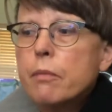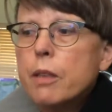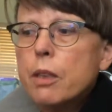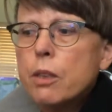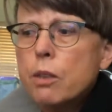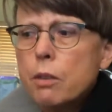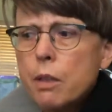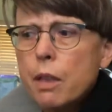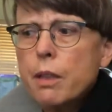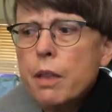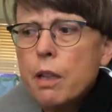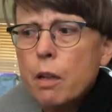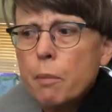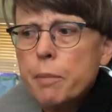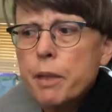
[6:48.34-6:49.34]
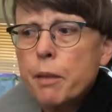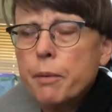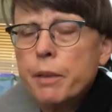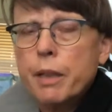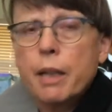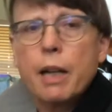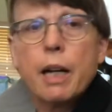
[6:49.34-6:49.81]
So yeah, they helped me out with
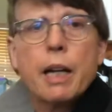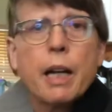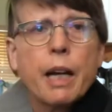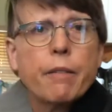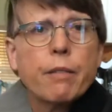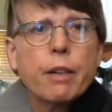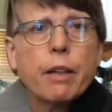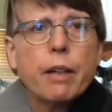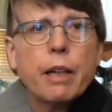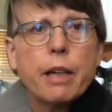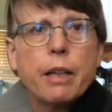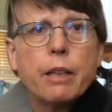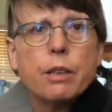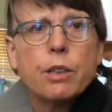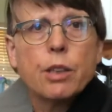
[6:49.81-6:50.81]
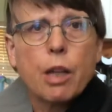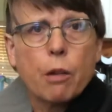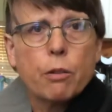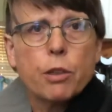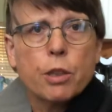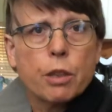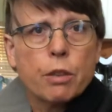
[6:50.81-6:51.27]
that. I have a shower
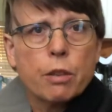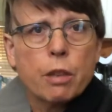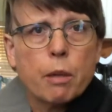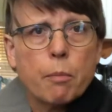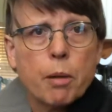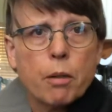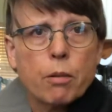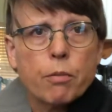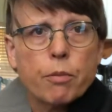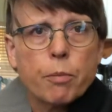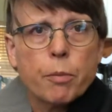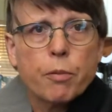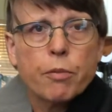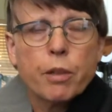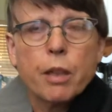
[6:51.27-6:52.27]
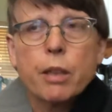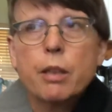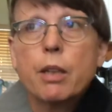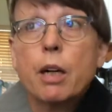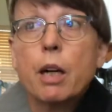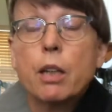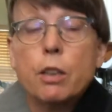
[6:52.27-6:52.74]
chair that I borrowed from a friend.
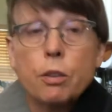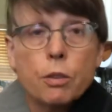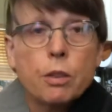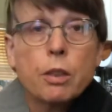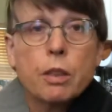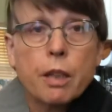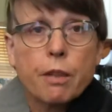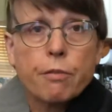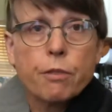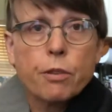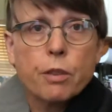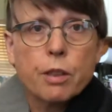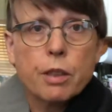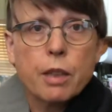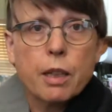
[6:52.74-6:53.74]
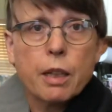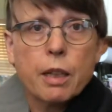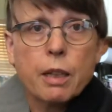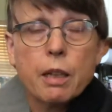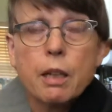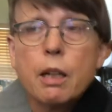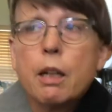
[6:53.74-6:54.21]
I used it that first day.
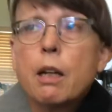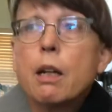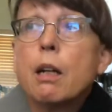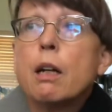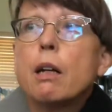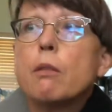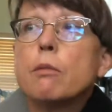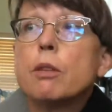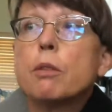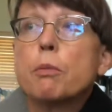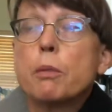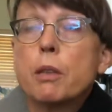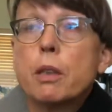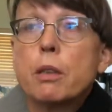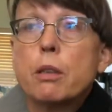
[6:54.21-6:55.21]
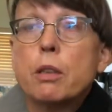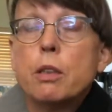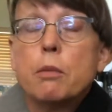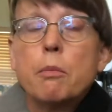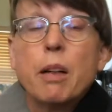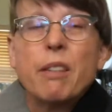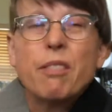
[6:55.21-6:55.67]
It was really good. You
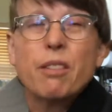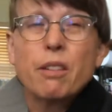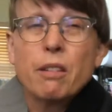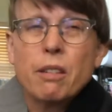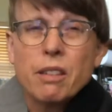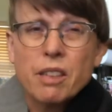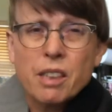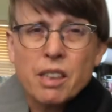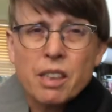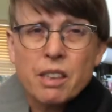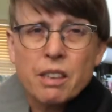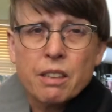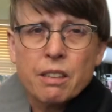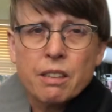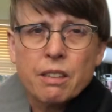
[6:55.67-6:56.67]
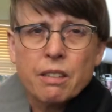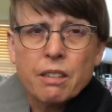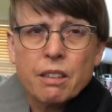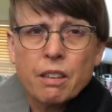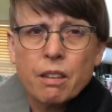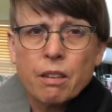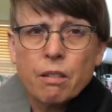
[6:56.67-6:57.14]
might feel a little dizzy,
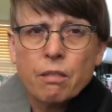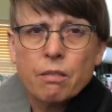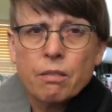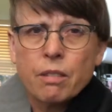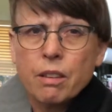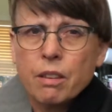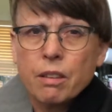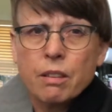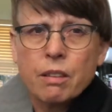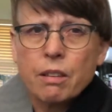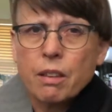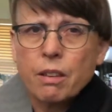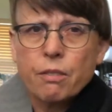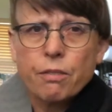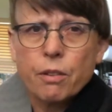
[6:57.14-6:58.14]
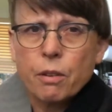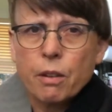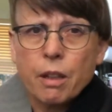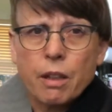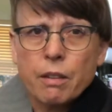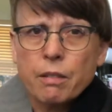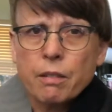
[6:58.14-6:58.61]
if you're
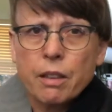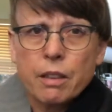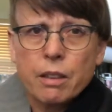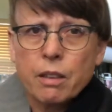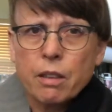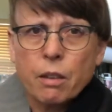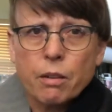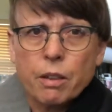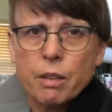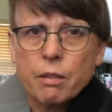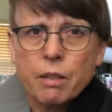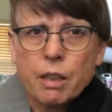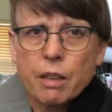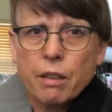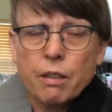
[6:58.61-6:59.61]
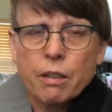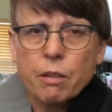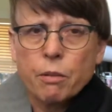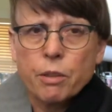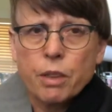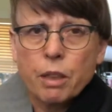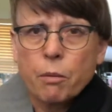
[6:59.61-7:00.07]
on like a codeine kind of thing,
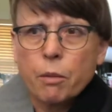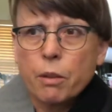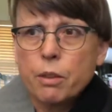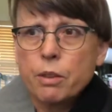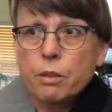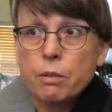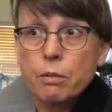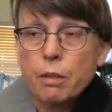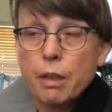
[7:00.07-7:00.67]
which I was or